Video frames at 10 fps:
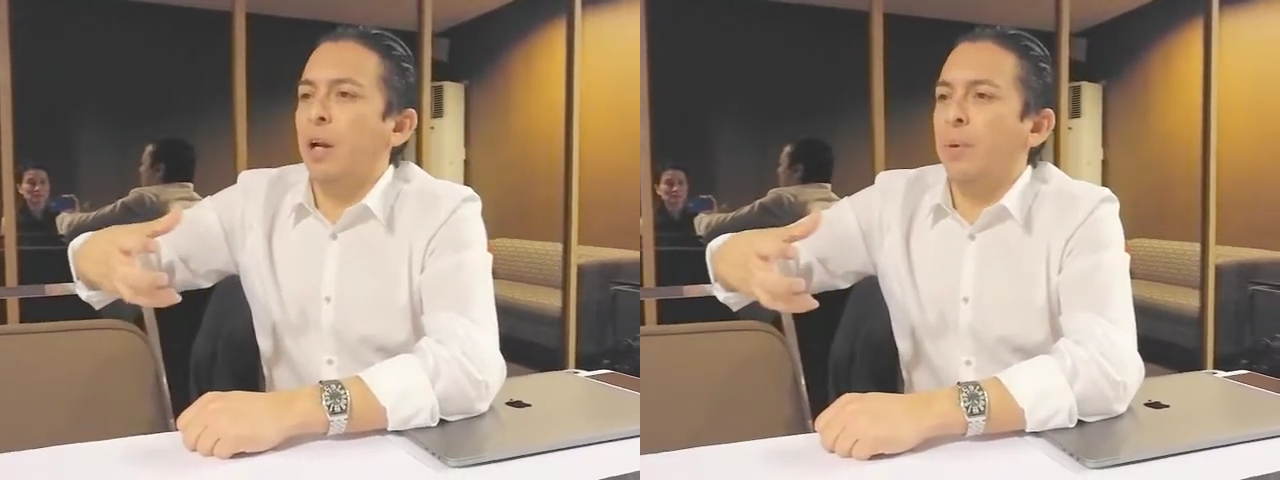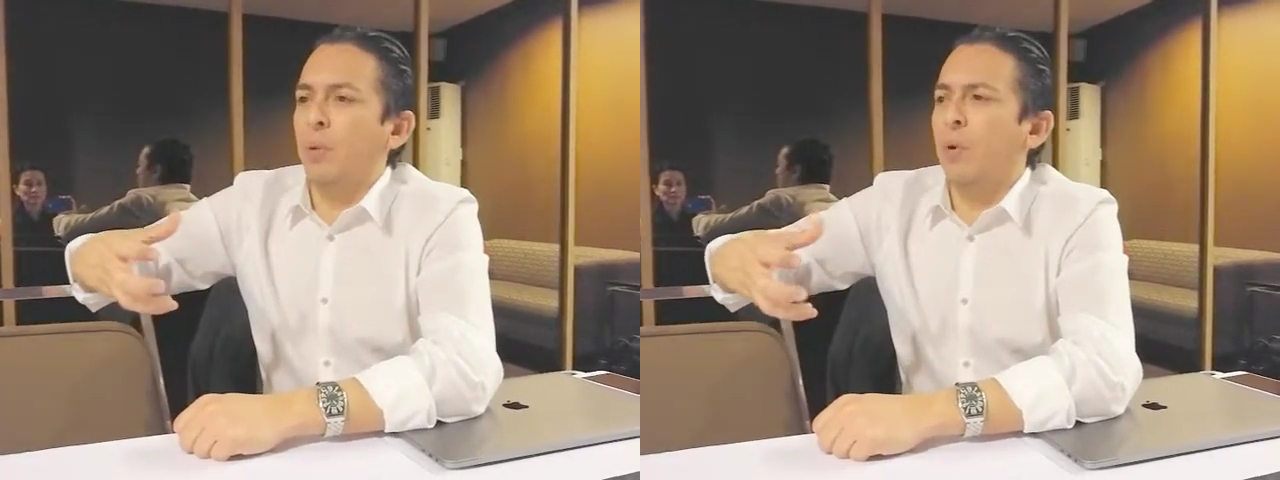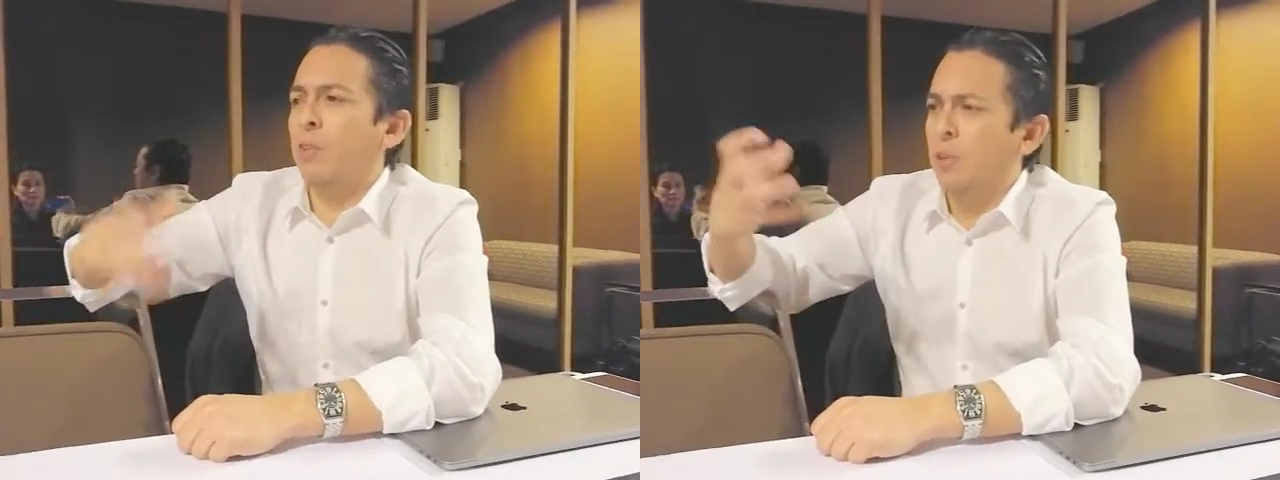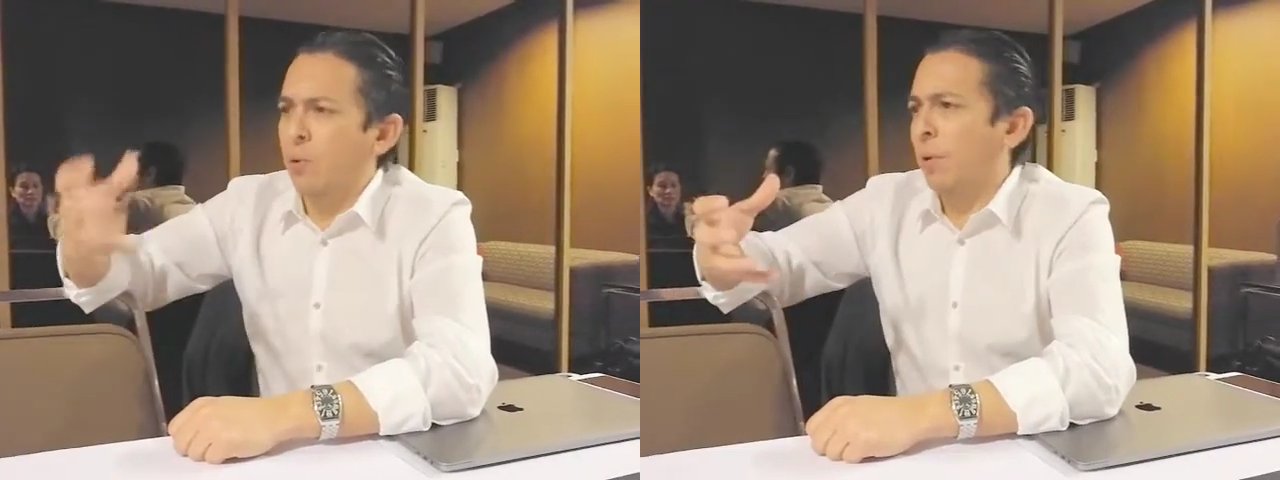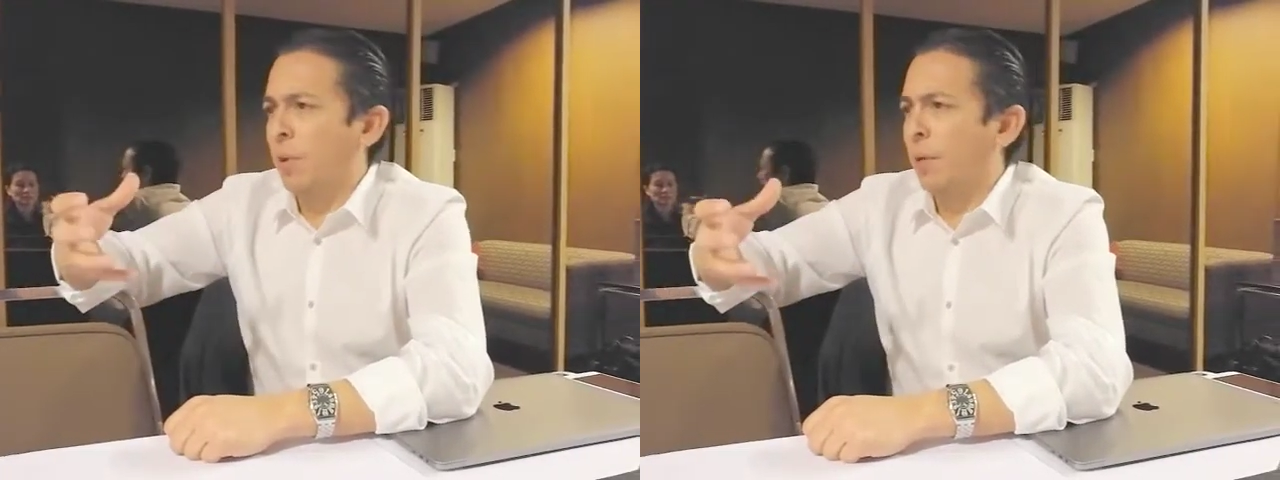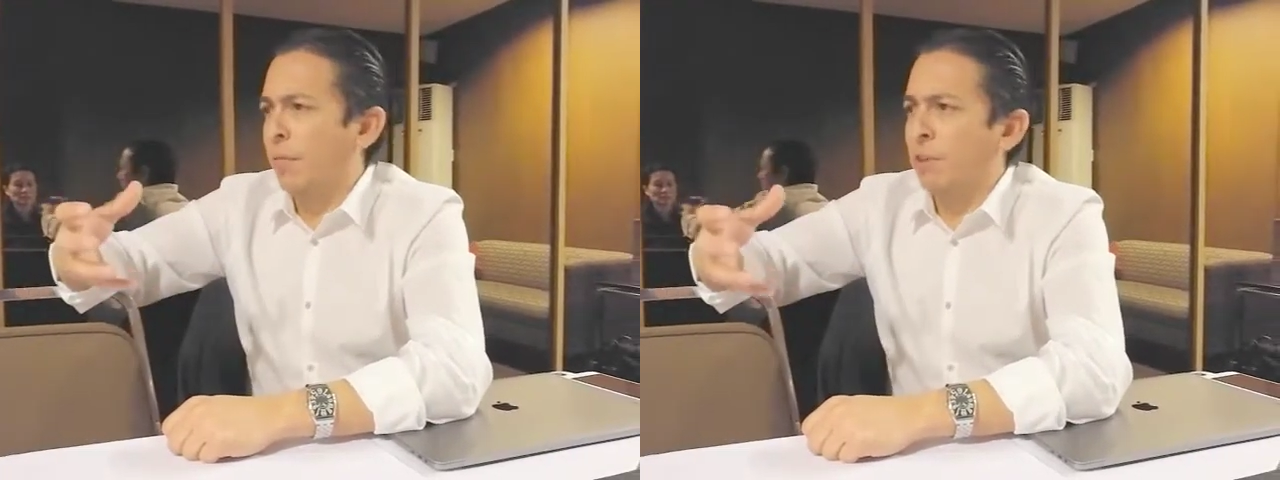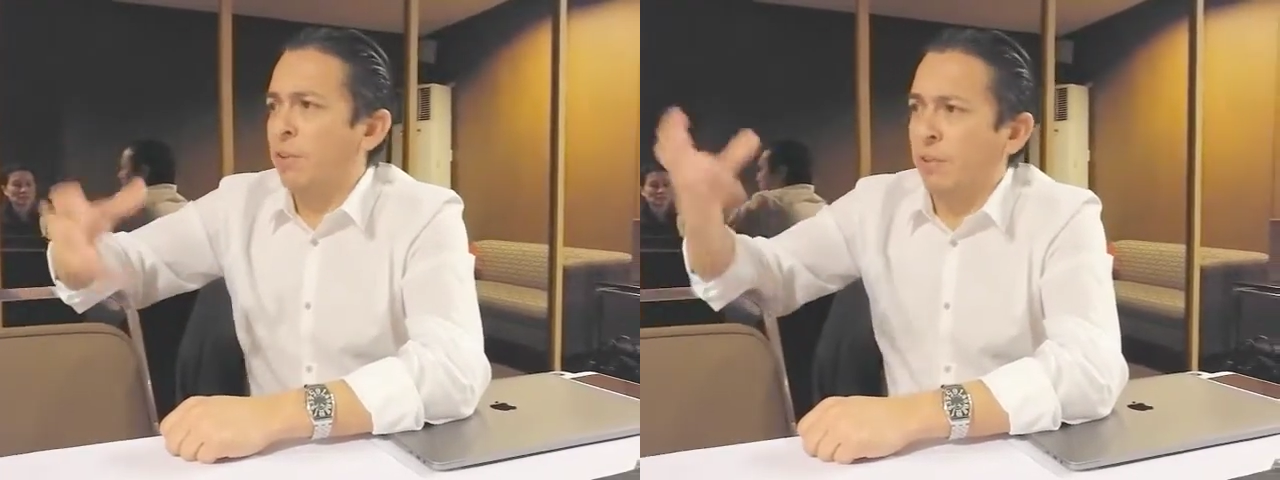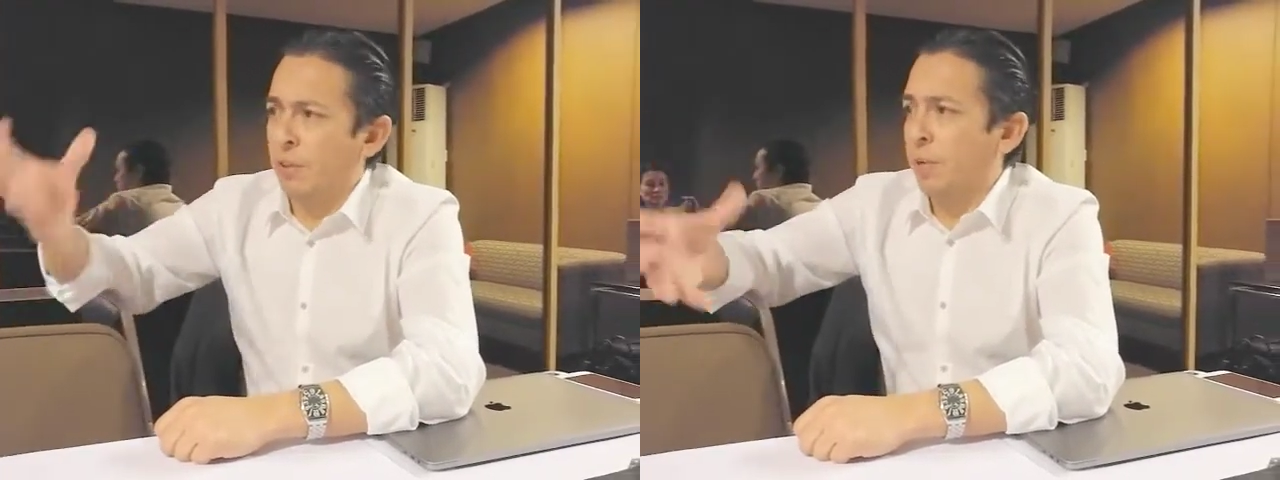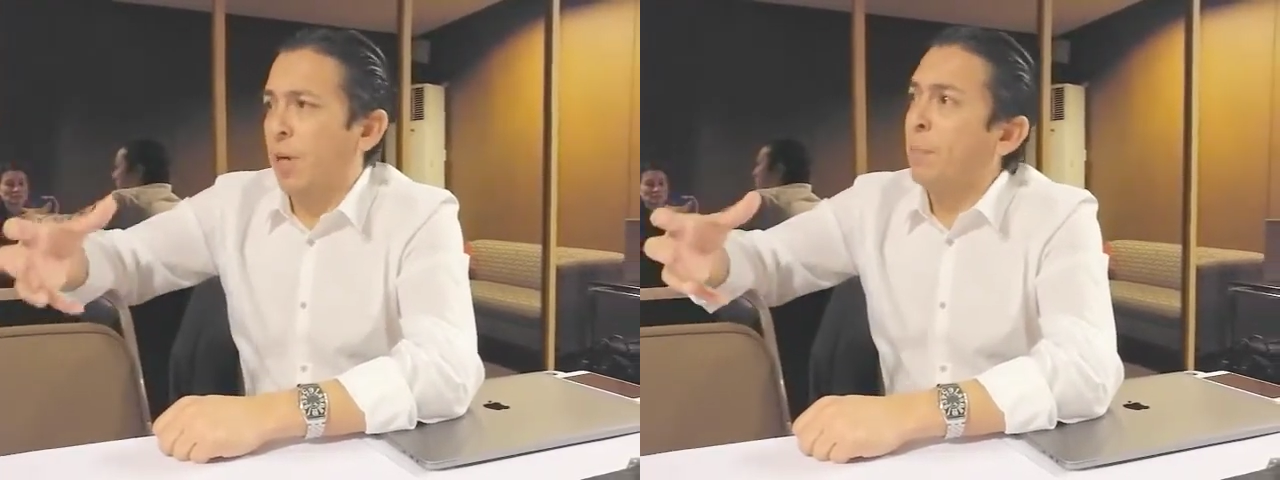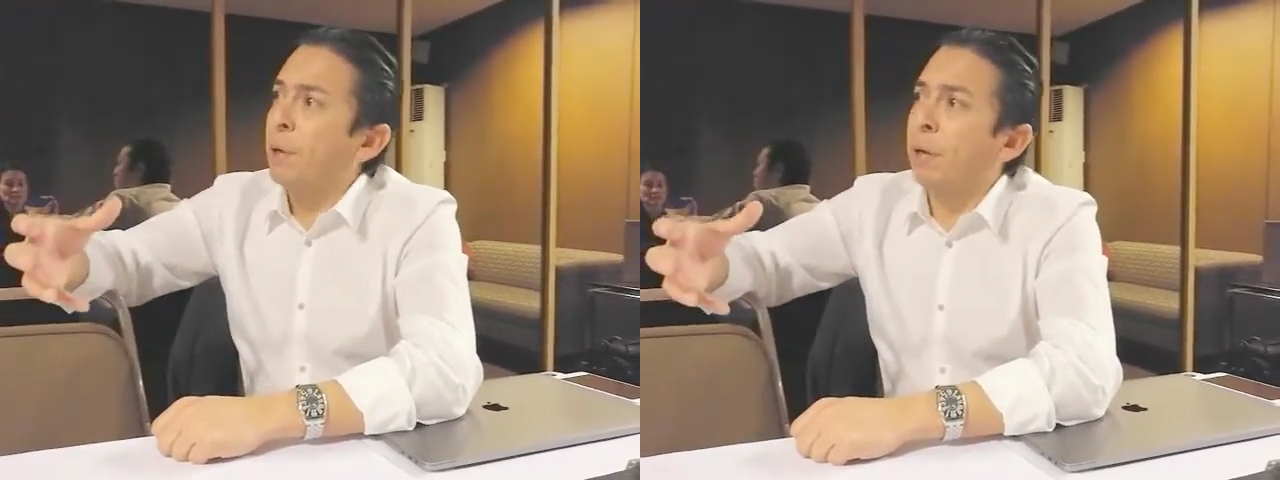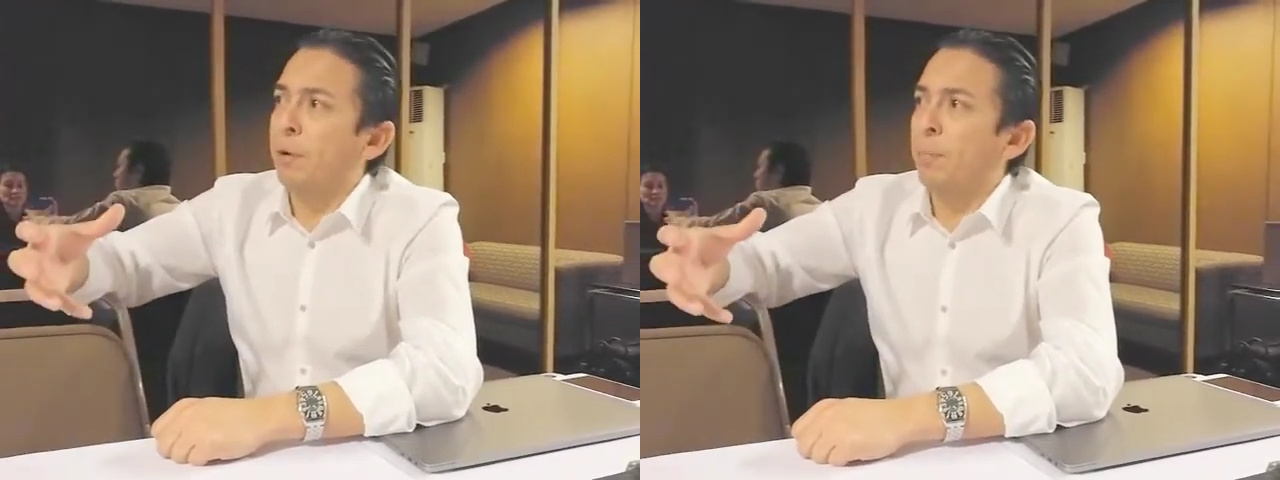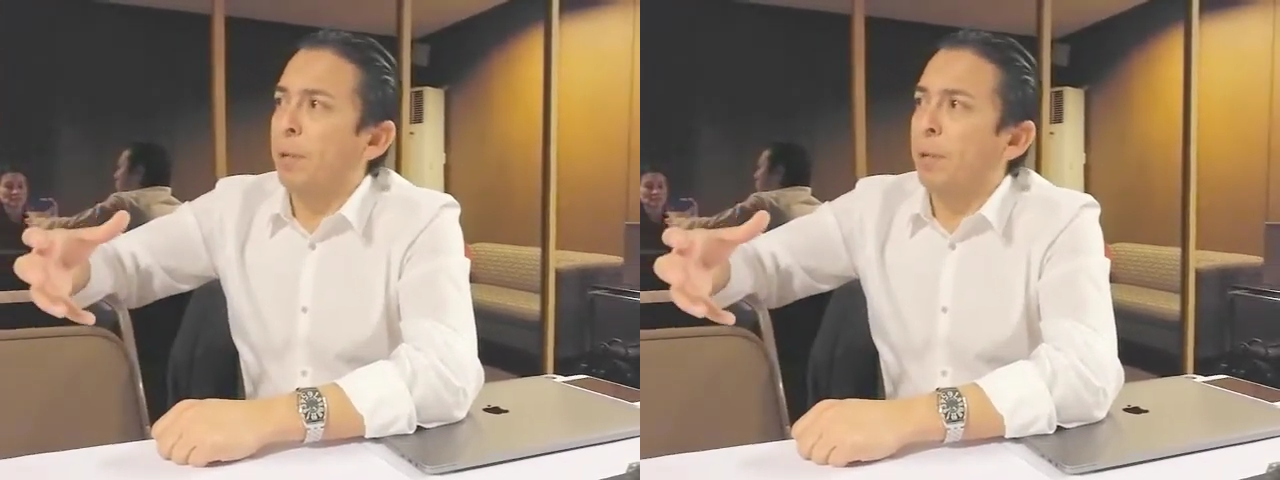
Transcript: going to be the ones to go lead innovation because they have a company to run,